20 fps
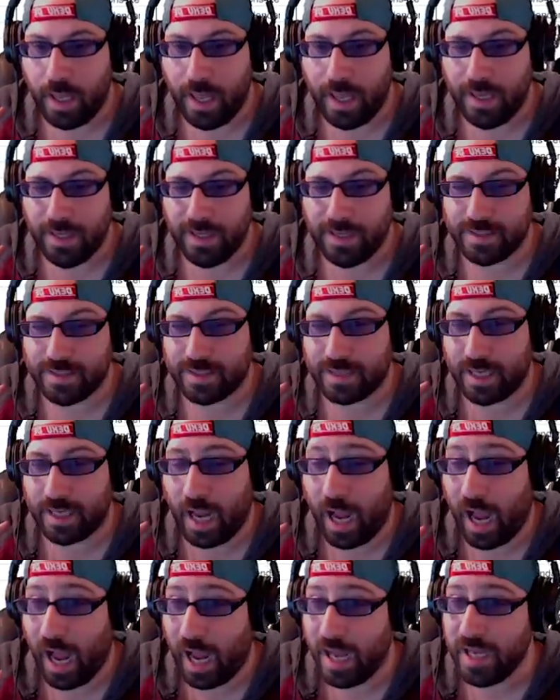and it's
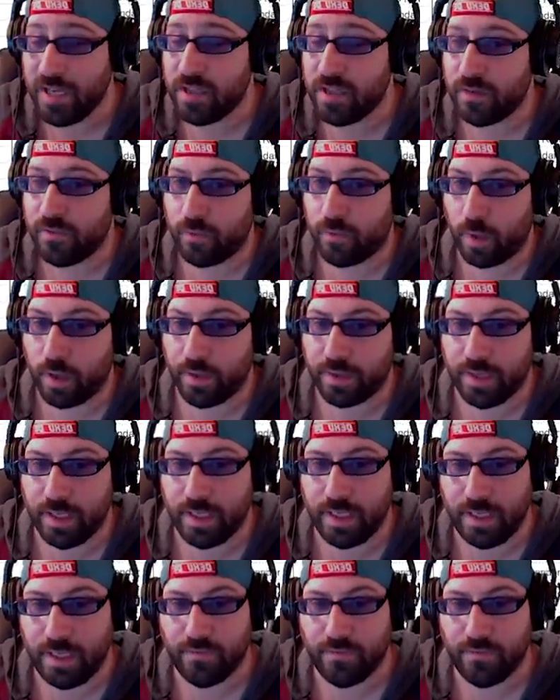kind of worth it,